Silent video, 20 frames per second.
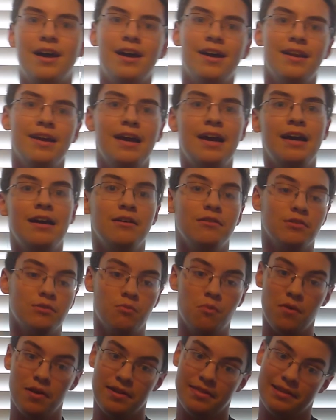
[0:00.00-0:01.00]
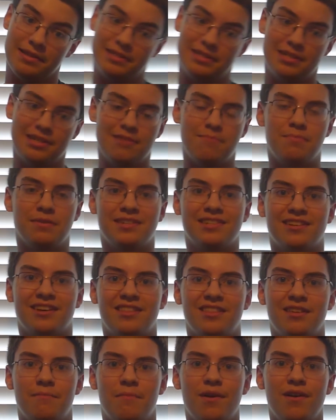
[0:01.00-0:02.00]
it was one of the cheapest on
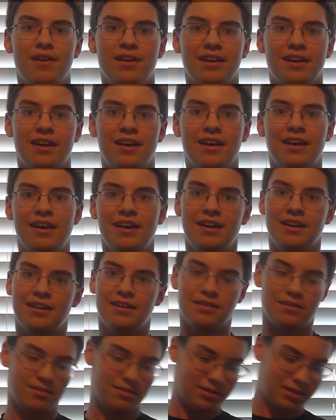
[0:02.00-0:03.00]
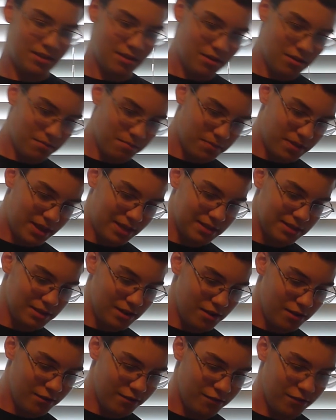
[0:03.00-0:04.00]
the market. So that's
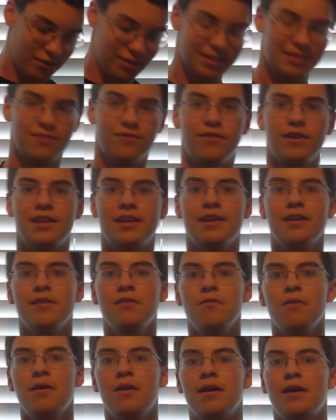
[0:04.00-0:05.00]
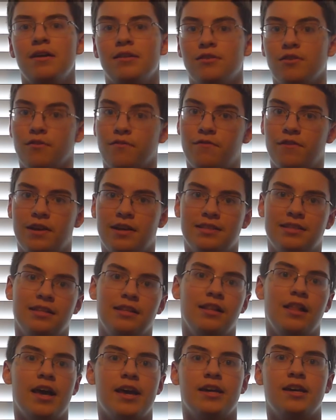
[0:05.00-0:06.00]
all for this video. Don't forget to
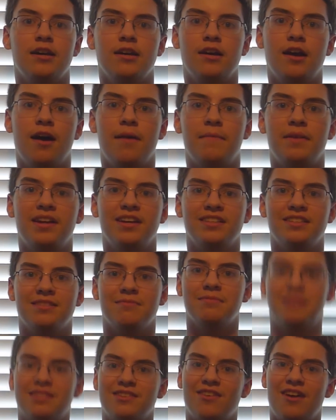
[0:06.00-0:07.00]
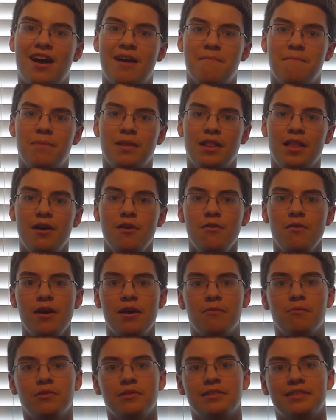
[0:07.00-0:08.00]
like, comment, and subscribe below,
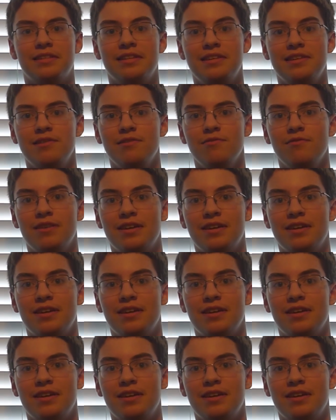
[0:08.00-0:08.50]
and we'll see you